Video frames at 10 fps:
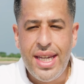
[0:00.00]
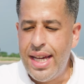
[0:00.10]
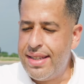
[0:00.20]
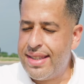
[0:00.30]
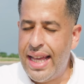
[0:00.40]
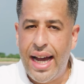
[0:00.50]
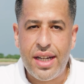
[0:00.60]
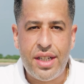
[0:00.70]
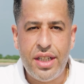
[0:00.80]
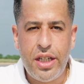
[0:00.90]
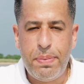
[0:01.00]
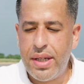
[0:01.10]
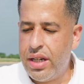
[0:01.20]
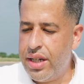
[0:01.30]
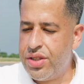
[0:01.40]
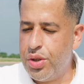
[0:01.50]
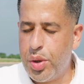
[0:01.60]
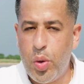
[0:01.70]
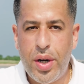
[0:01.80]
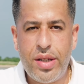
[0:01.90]
it's not good, because you're
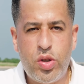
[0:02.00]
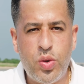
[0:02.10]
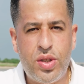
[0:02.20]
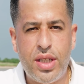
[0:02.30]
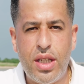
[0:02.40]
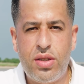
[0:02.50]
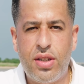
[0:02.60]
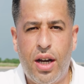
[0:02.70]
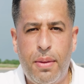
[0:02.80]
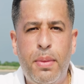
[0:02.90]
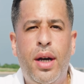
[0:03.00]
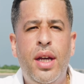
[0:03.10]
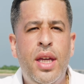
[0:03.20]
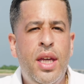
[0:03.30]
going to see some